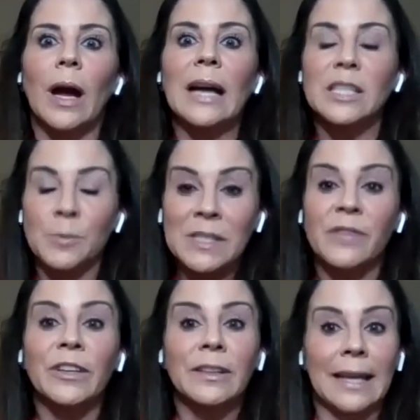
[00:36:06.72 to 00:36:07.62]

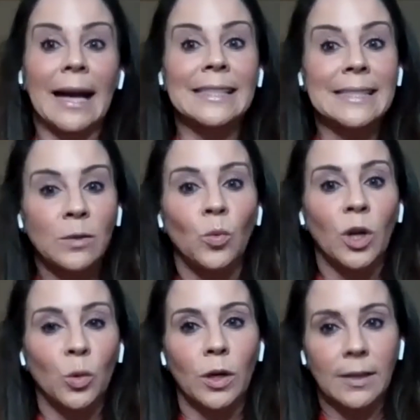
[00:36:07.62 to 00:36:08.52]
specifically, I didn't
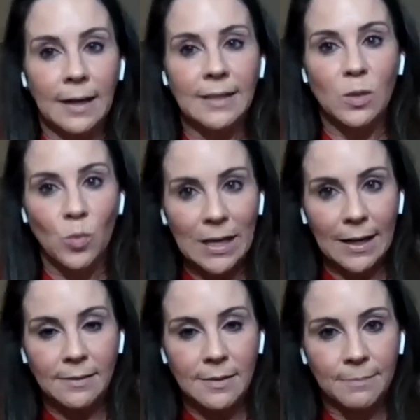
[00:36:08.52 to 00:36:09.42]
want to work nights and
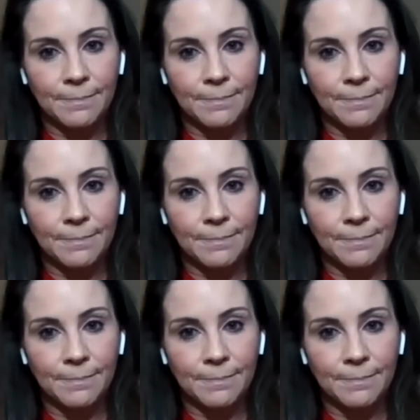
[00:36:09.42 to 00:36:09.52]
weekends.